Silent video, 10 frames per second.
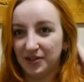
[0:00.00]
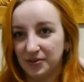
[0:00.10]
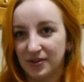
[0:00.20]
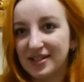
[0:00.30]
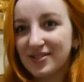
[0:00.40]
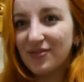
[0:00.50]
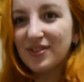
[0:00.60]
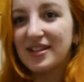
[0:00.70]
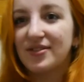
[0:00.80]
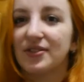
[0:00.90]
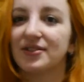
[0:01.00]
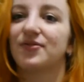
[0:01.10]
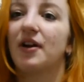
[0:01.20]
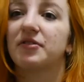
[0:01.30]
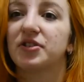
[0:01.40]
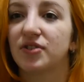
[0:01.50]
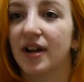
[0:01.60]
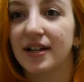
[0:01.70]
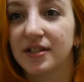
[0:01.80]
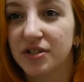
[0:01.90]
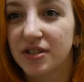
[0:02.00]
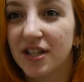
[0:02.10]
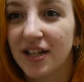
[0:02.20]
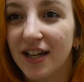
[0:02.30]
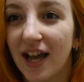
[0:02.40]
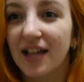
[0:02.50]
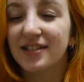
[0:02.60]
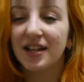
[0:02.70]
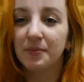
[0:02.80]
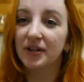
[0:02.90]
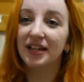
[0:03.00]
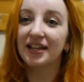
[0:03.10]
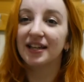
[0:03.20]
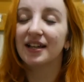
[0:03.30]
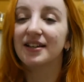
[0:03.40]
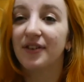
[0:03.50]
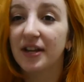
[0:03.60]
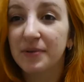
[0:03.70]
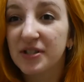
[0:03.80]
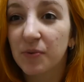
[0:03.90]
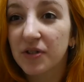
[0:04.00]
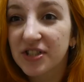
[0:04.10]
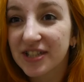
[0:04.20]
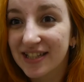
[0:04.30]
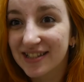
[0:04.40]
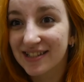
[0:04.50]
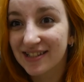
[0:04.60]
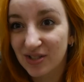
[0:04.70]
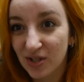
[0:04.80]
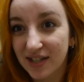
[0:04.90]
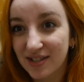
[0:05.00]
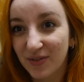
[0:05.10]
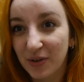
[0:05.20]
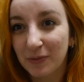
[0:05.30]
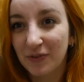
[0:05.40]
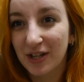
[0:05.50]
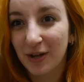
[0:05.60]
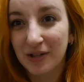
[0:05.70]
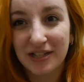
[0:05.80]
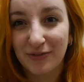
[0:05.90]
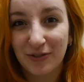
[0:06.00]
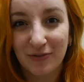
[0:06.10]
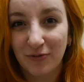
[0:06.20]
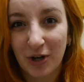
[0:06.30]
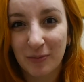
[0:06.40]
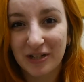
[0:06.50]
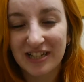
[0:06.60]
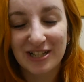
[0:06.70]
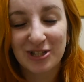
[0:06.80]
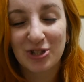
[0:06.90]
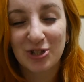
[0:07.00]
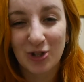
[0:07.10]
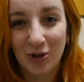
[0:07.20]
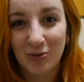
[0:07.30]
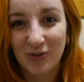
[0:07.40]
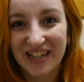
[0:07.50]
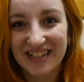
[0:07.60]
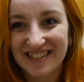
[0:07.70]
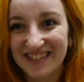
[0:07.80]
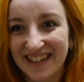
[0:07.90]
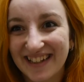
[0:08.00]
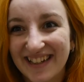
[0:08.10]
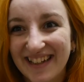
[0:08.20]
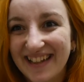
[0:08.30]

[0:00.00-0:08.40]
Oh, this feels very strange. If anybody's watching this and has tried to film a video in a different environment, it is so weird, isn't it?